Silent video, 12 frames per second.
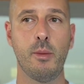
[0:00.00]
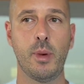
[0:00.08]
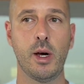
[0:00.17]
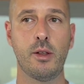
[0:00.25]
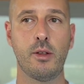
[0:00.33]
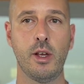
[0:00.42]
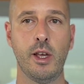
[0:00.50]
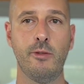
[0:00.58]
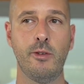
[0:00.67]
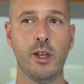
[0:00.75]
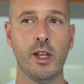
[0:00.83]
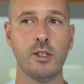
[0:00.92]
But
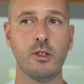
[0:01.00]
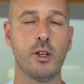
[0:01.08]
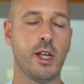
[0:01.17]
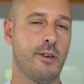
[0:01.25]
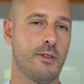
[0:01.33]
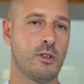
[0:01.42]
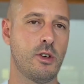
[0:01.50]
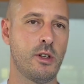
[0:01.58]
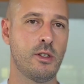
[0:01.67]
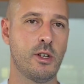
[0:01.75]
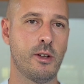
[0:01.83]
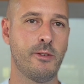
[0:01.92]
if he does not have a
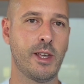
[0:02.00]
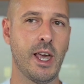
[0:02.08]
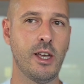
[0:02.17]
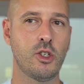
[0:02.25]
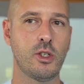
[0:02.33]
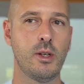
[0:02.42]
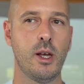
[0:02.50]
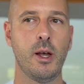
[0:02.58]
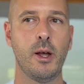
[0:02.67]
certain certification,